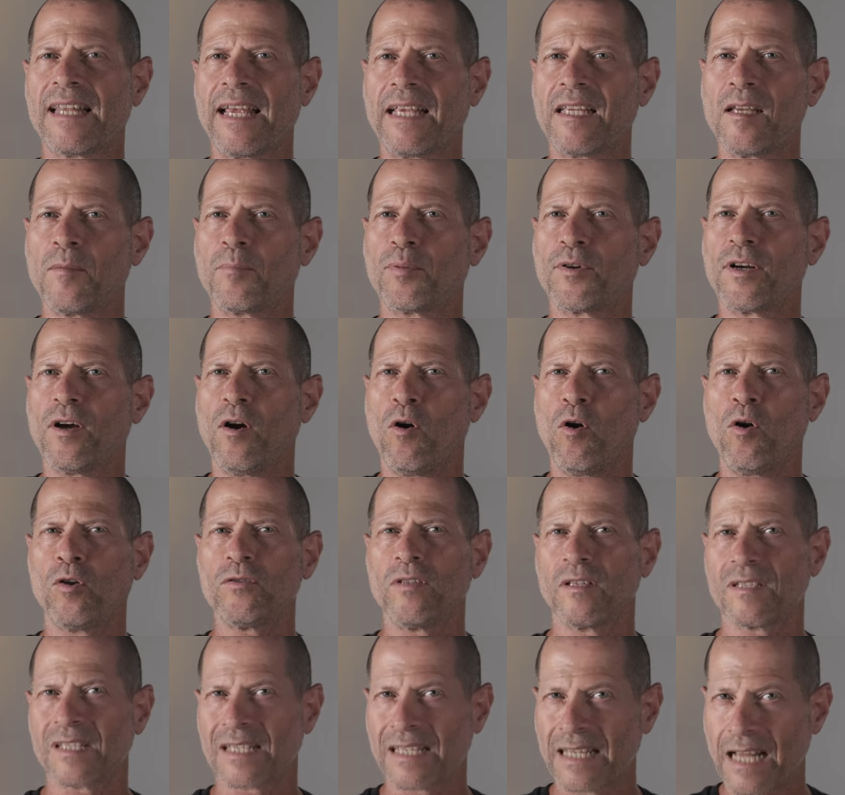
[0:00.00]
taking
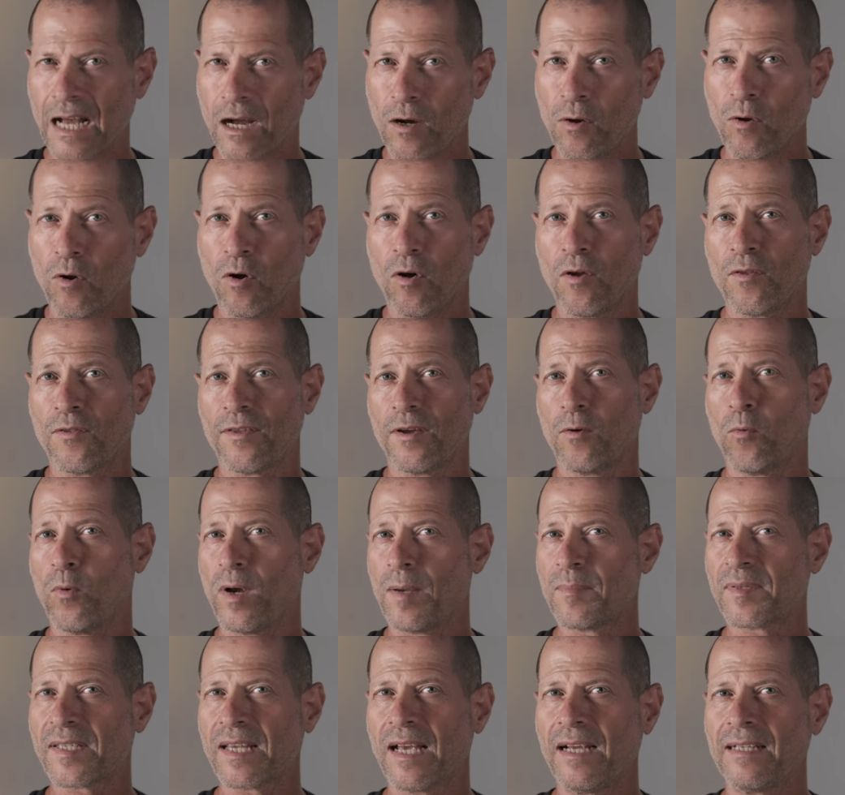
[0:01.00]
pre-orders now on their
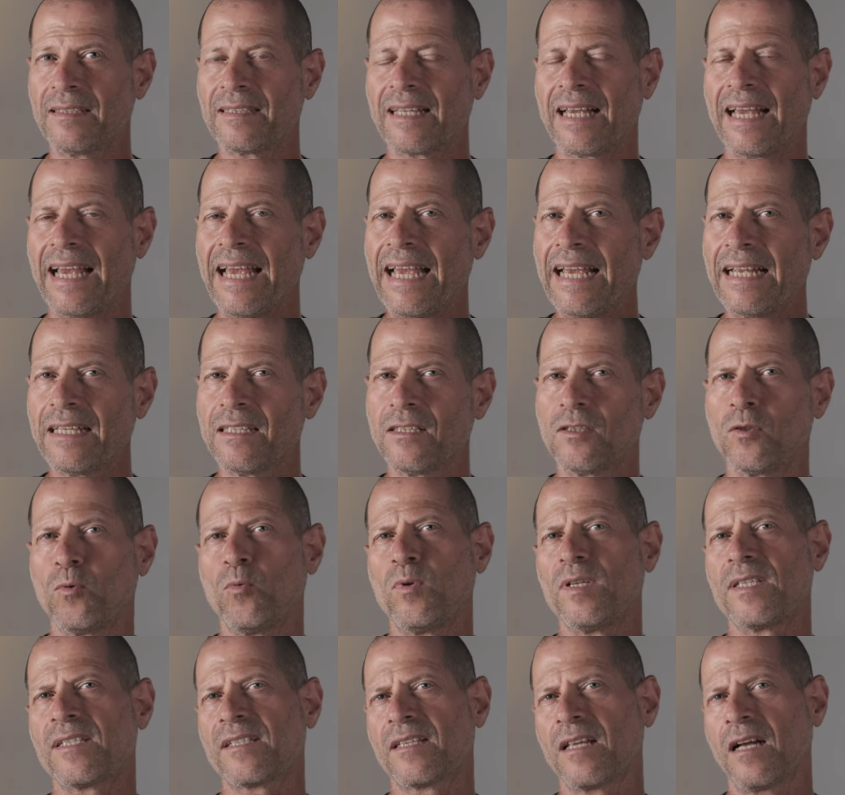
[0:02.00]
website and
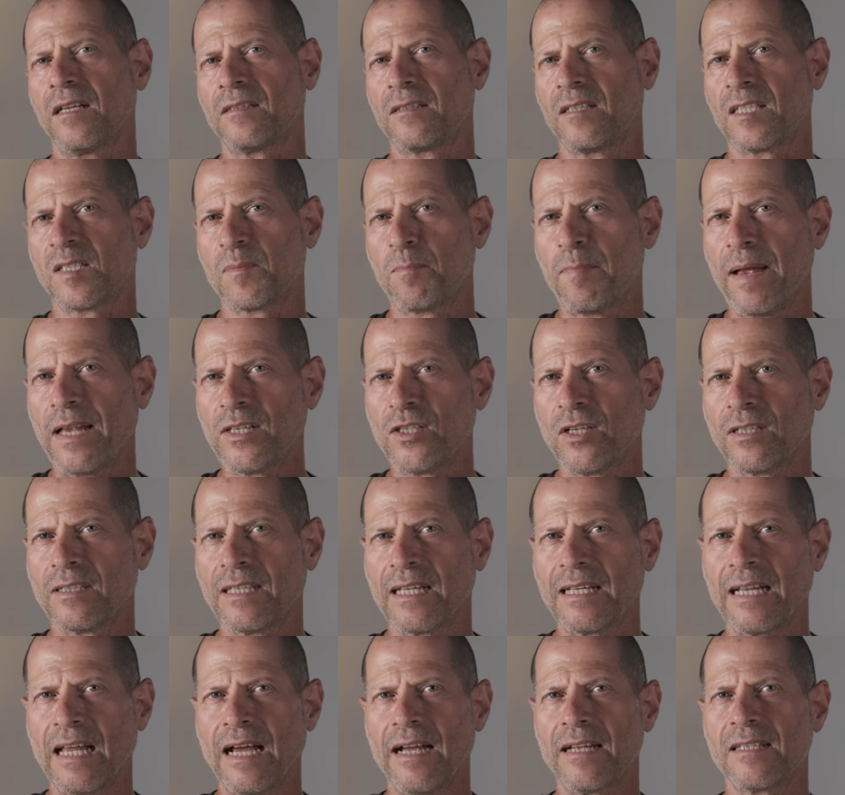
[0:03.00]
will start dispatching
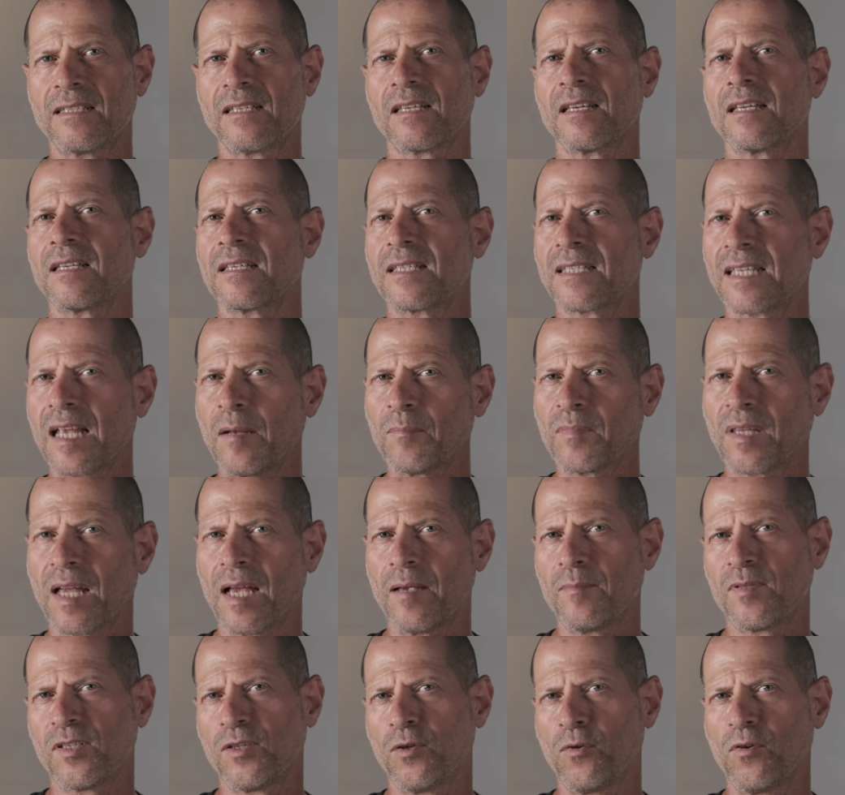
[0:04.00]
the lights
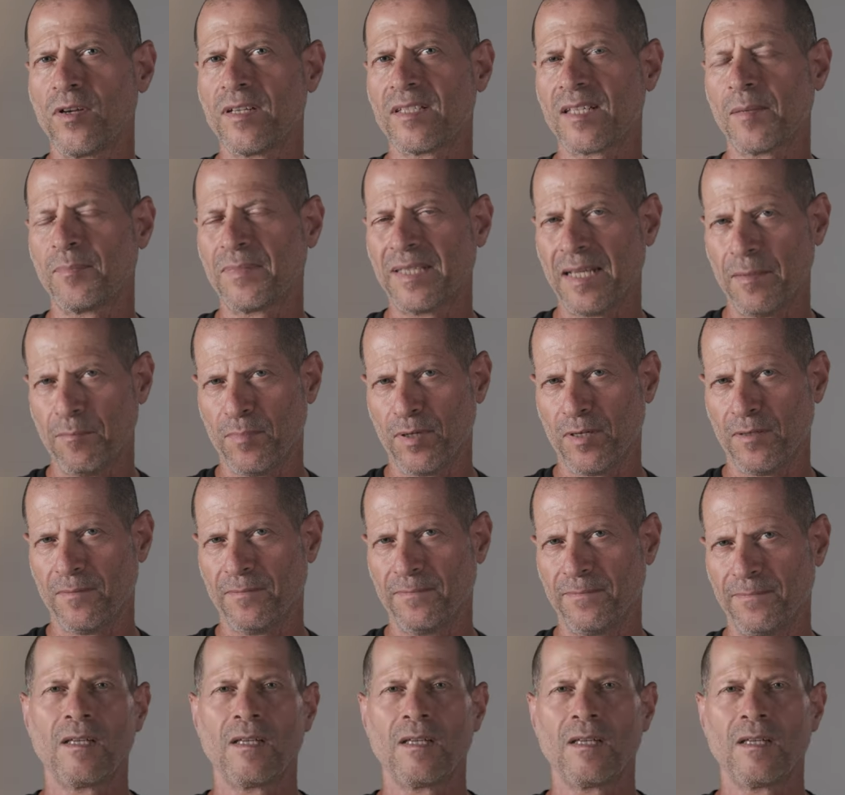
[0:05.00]
sometimes during September.